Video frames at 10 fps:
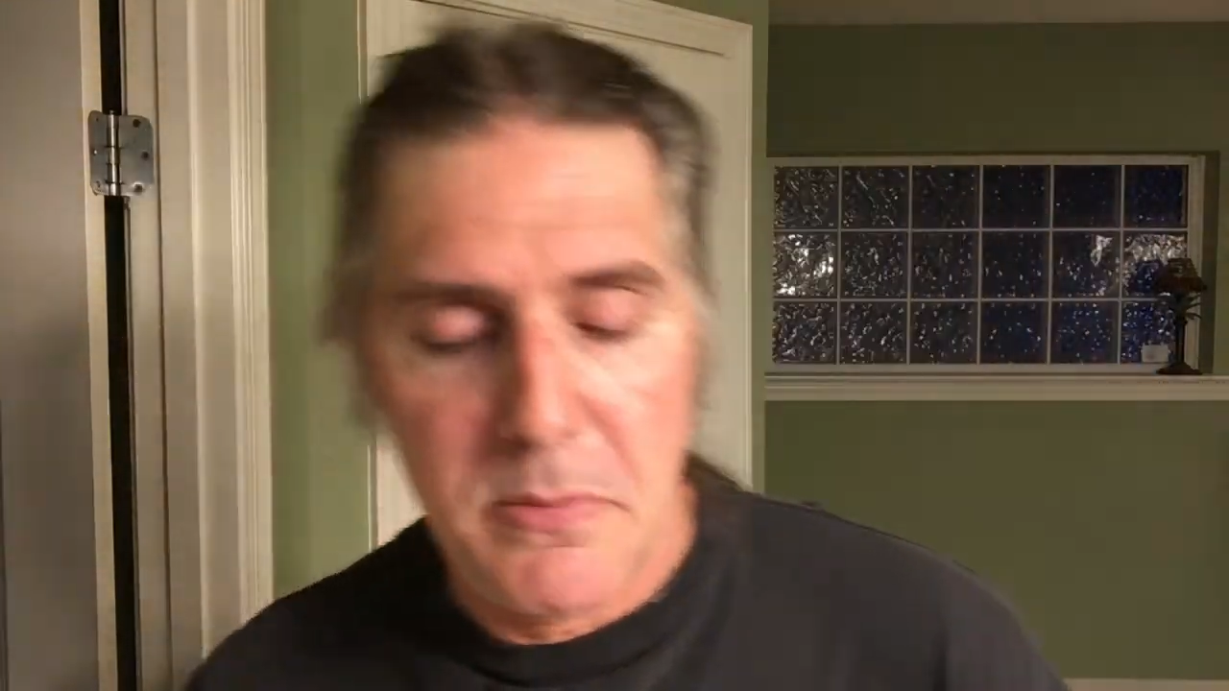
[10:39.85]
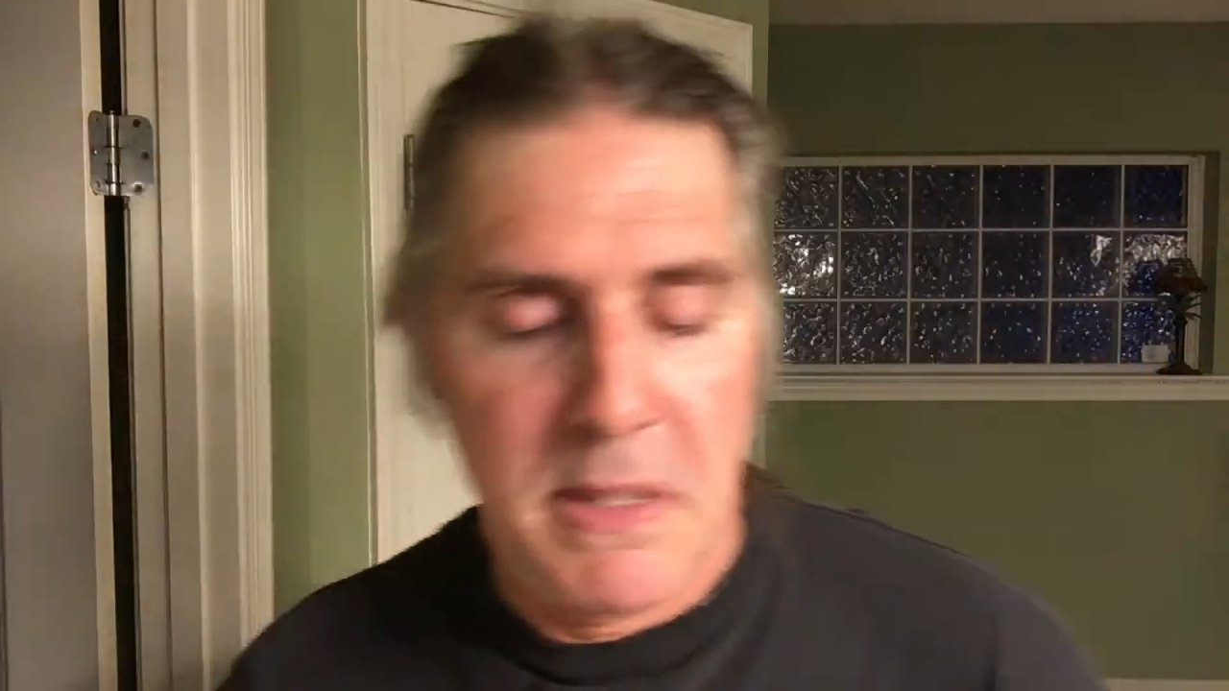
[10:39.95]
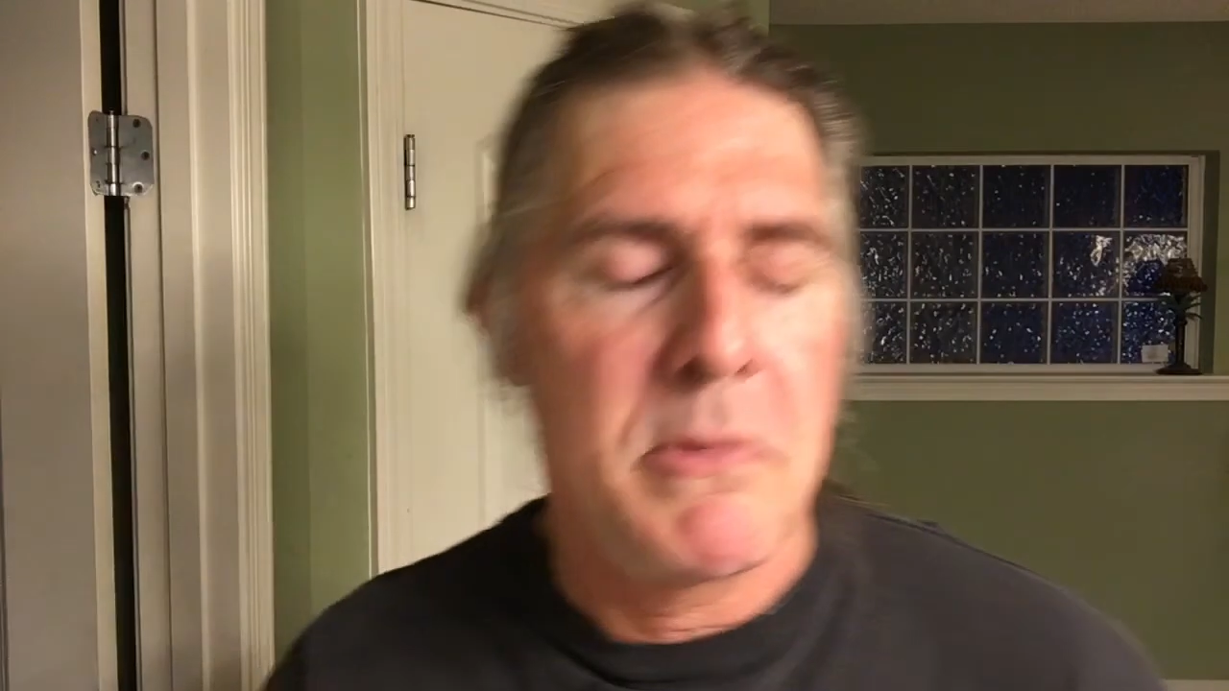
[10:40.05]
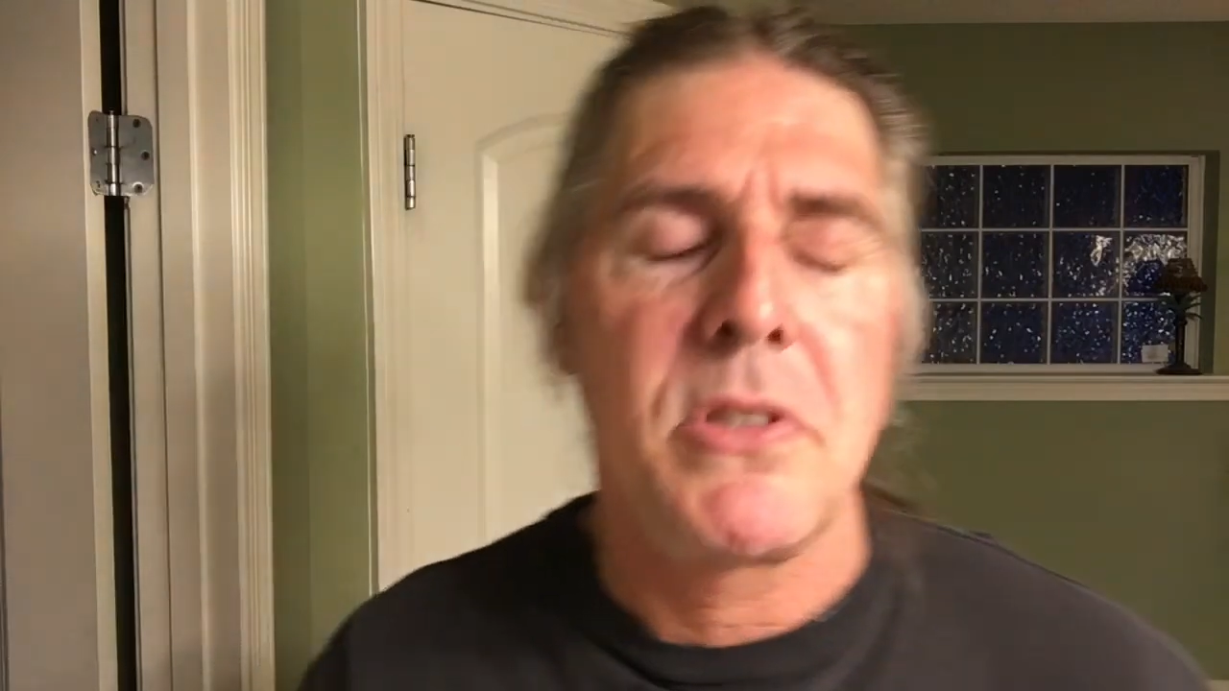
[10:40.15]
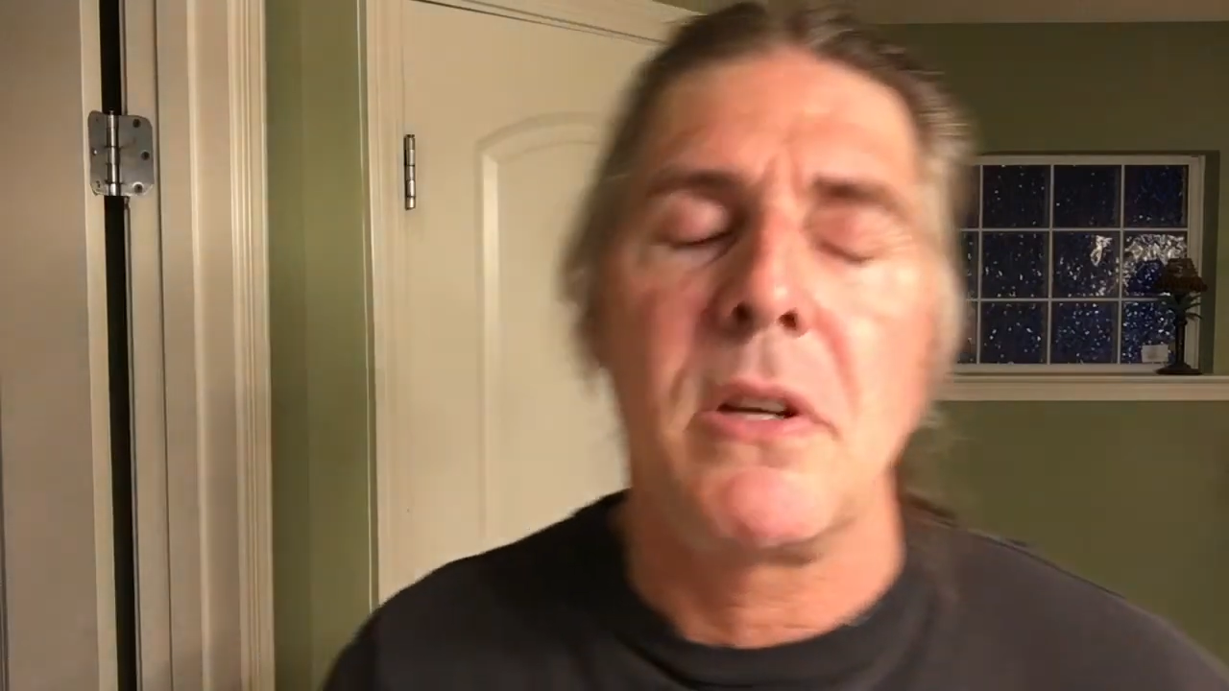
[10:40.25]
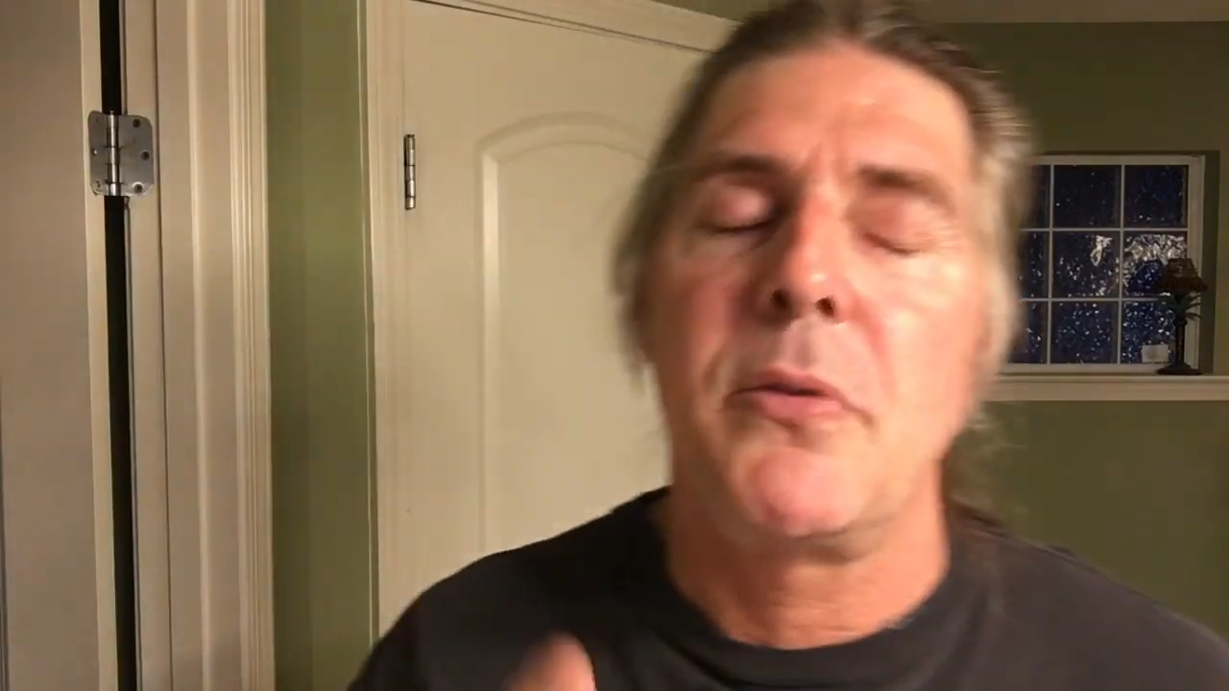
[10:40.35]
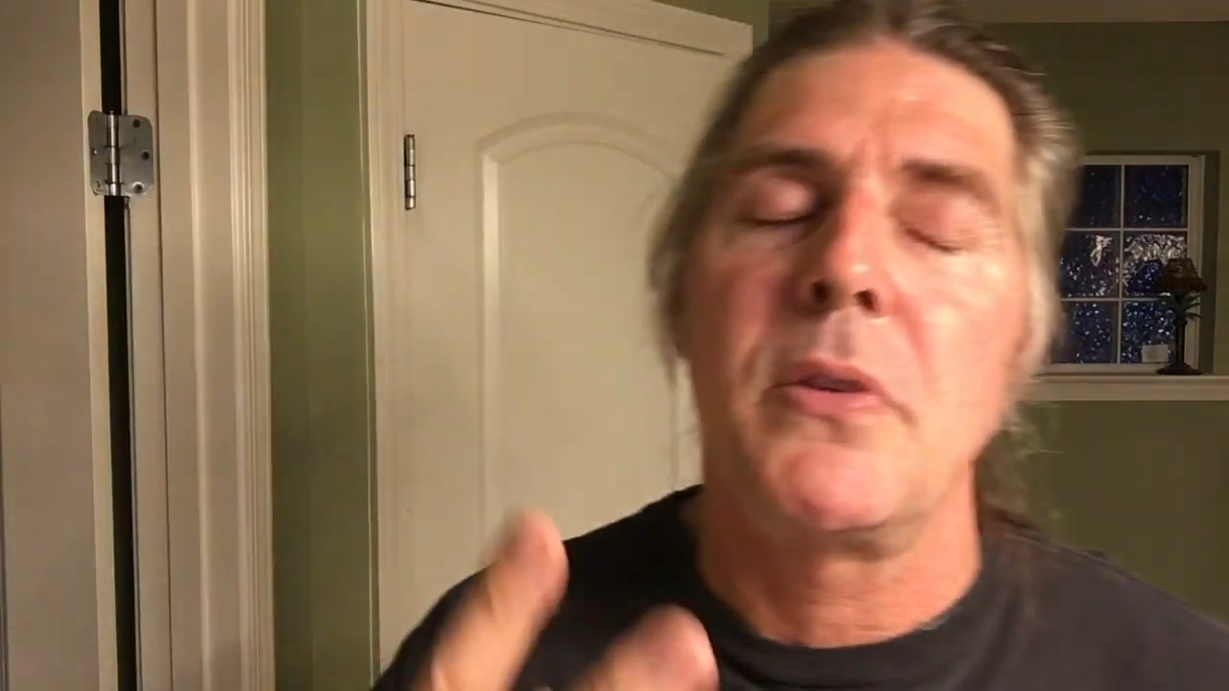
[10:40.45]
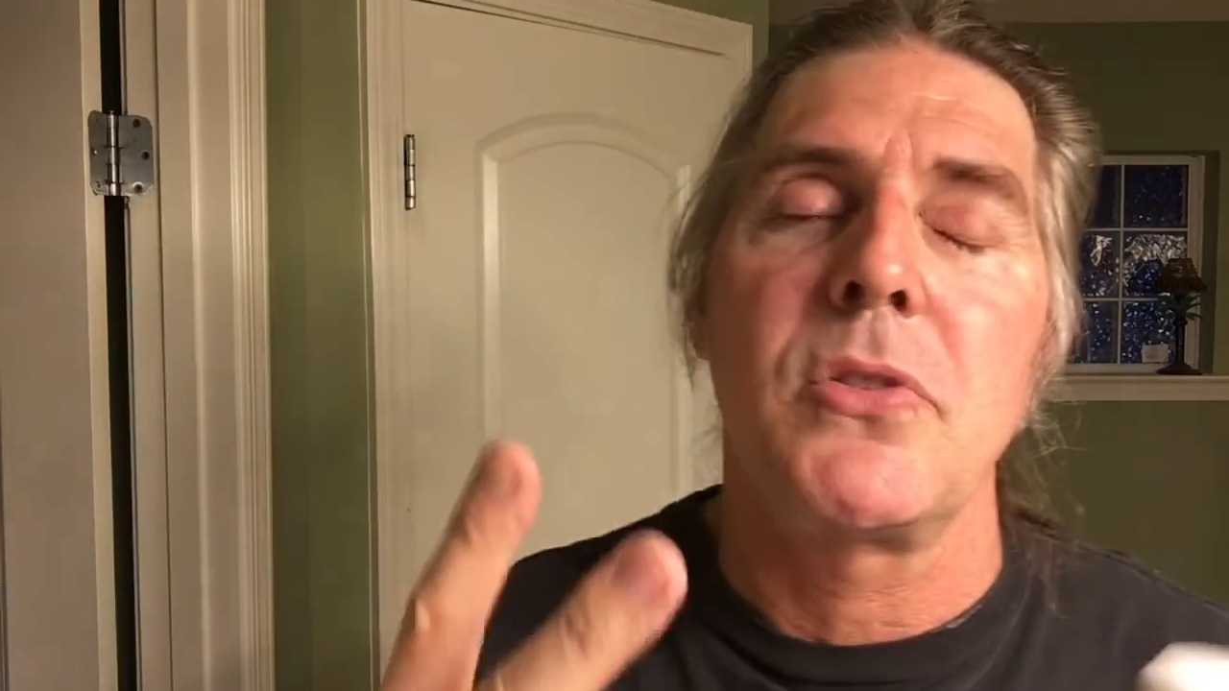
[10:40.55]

make myself feel